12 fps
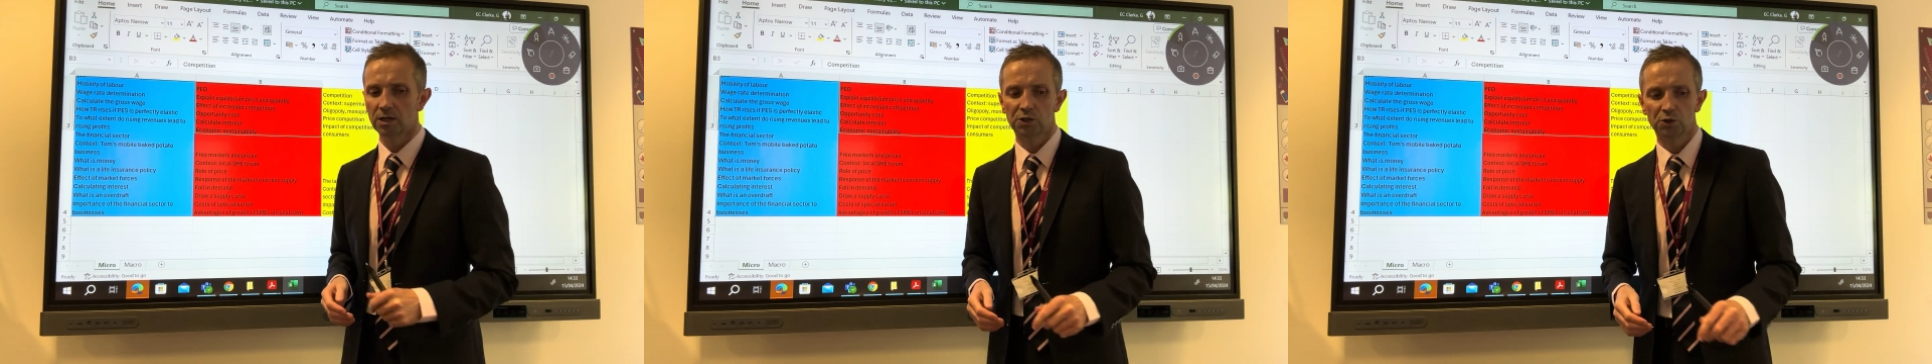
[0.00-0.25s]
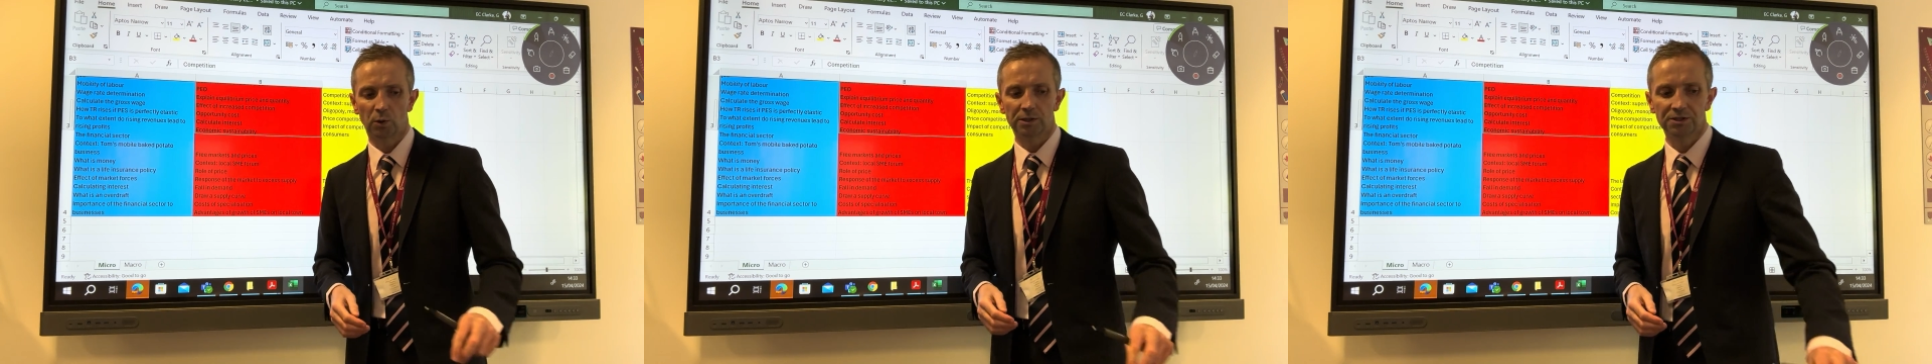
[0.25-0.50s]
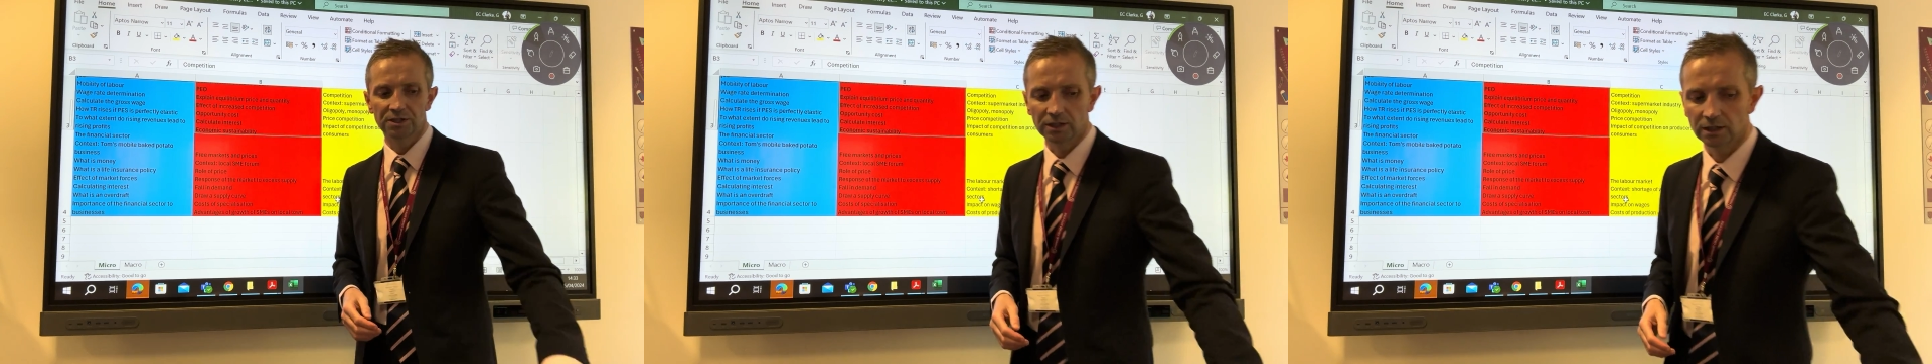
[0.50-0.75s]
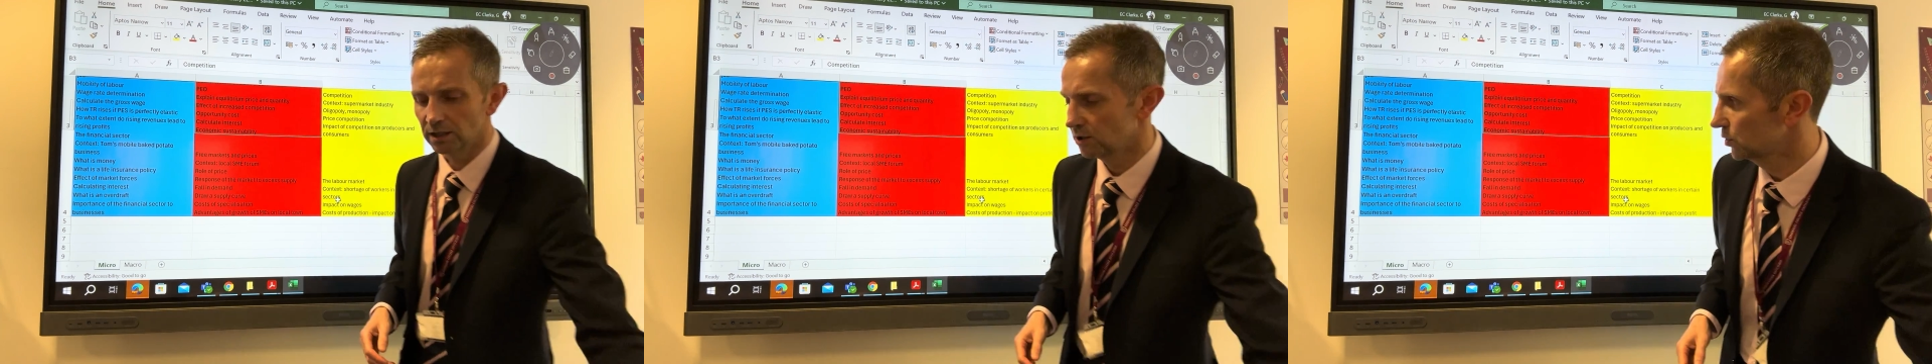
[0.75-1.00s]

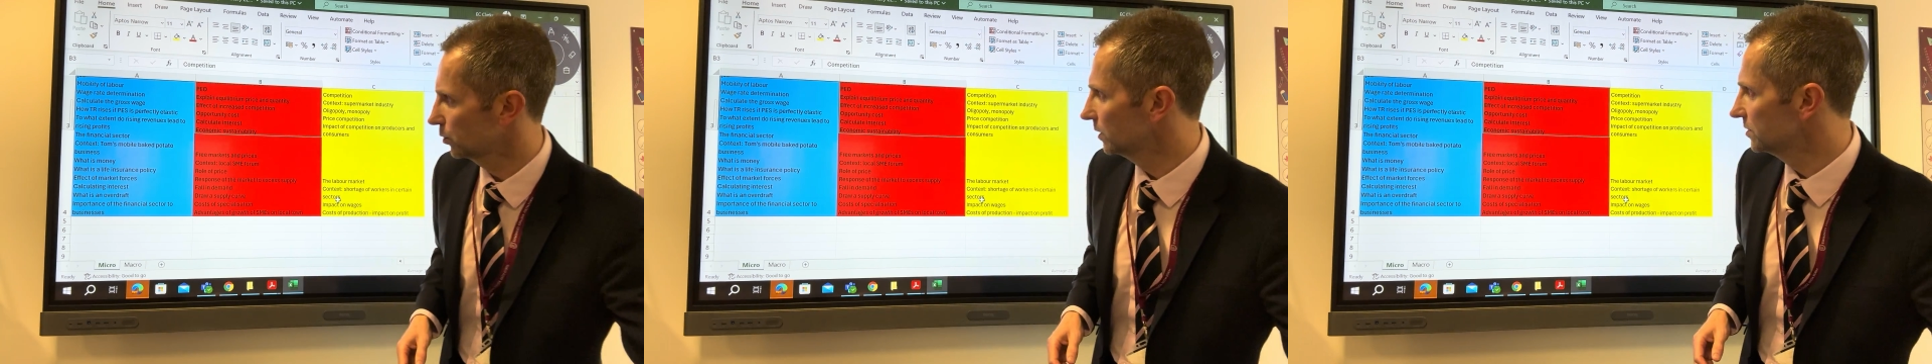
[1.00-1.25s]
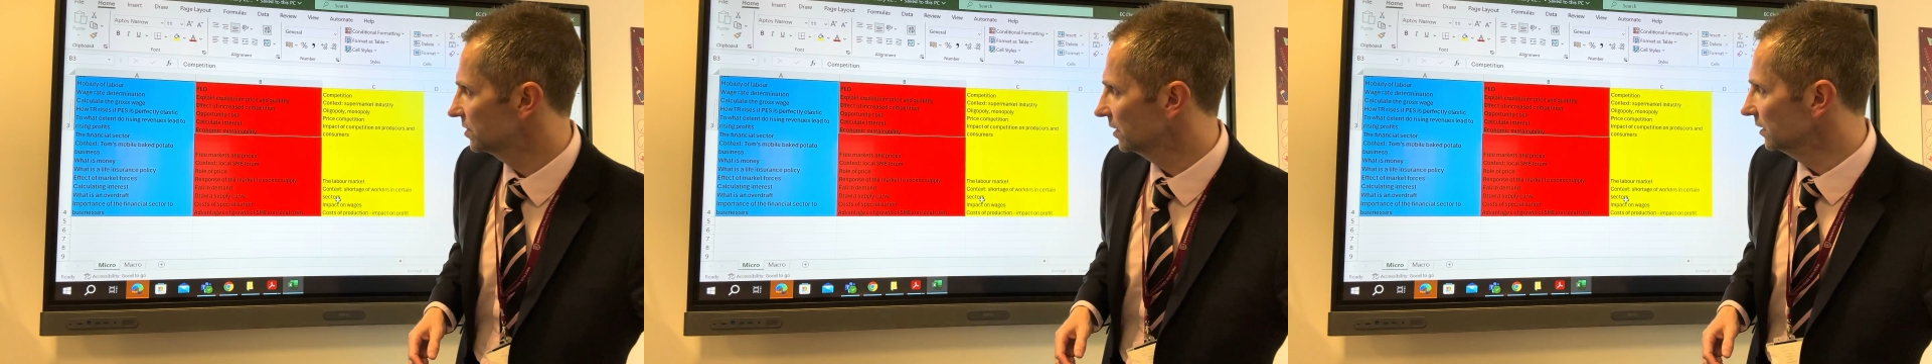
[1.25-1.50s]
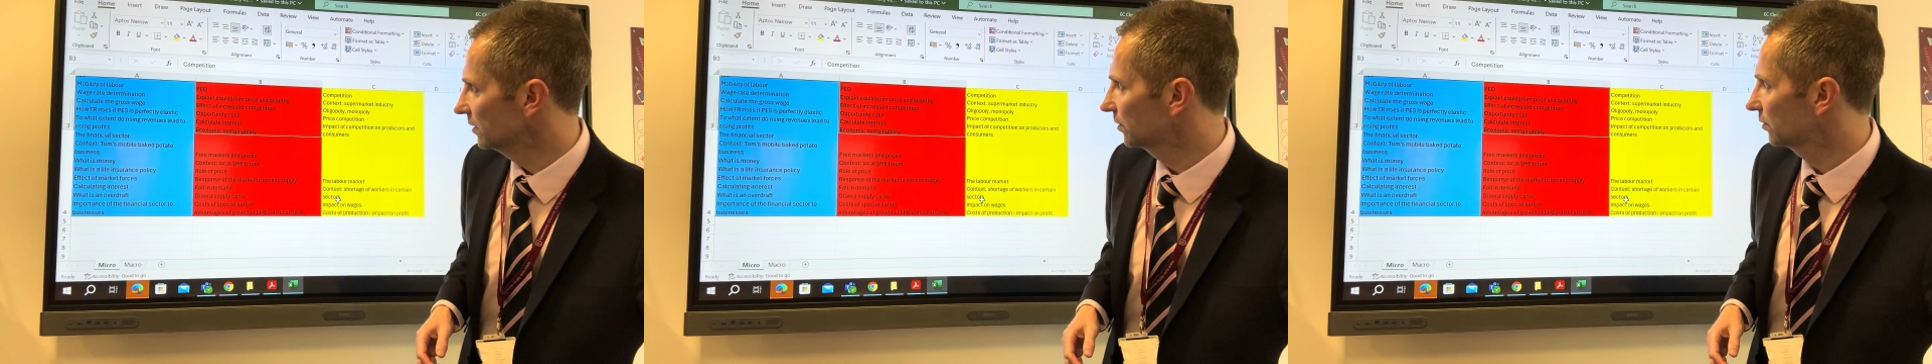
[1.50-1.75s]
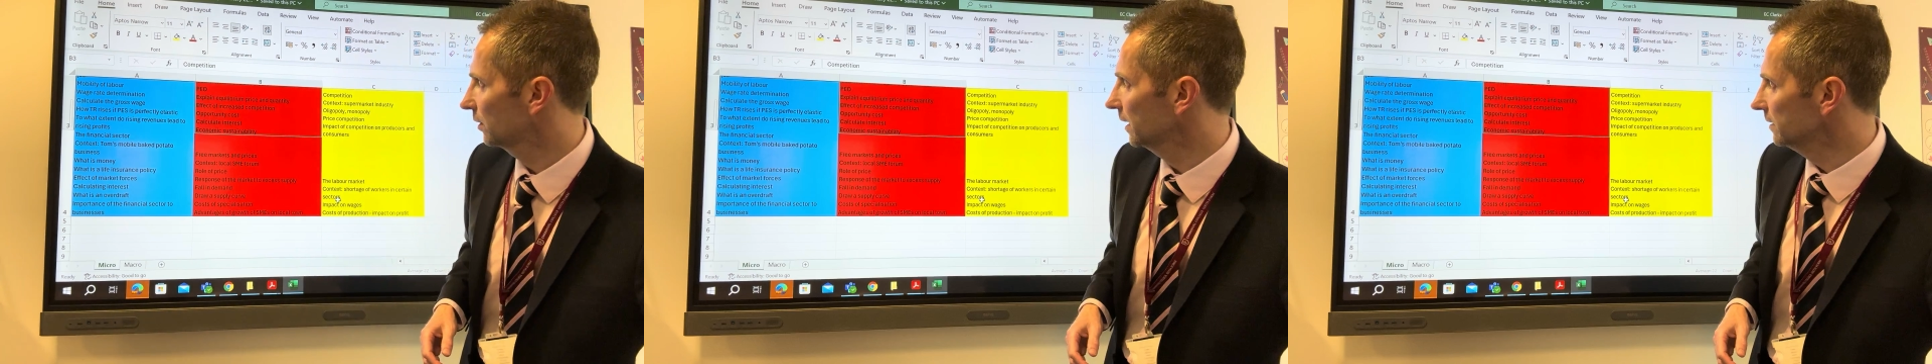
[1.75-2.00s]

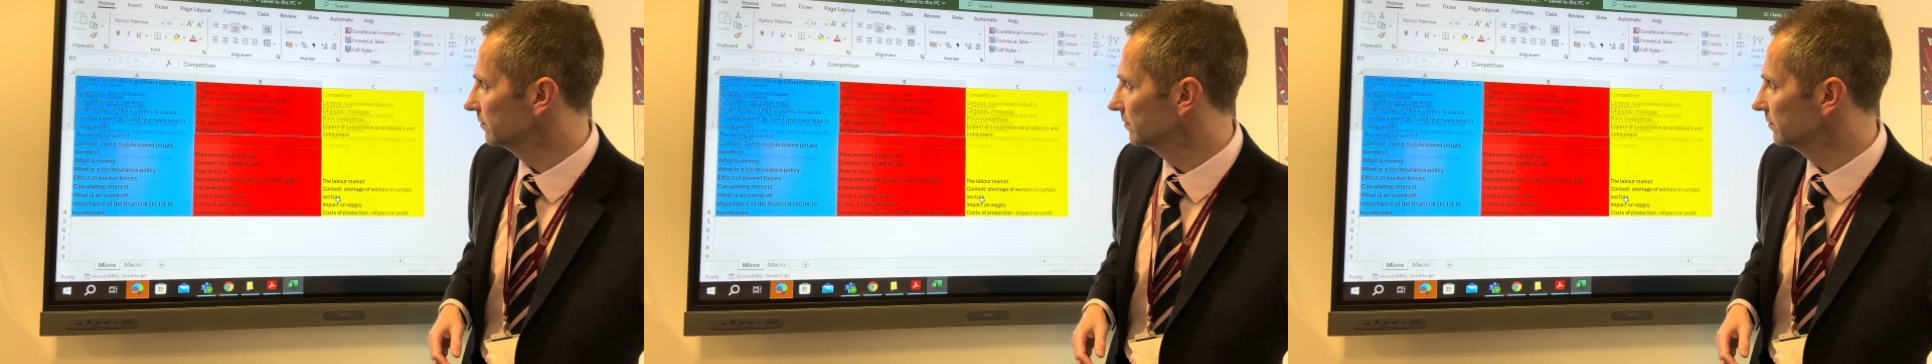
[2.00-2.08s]
2023.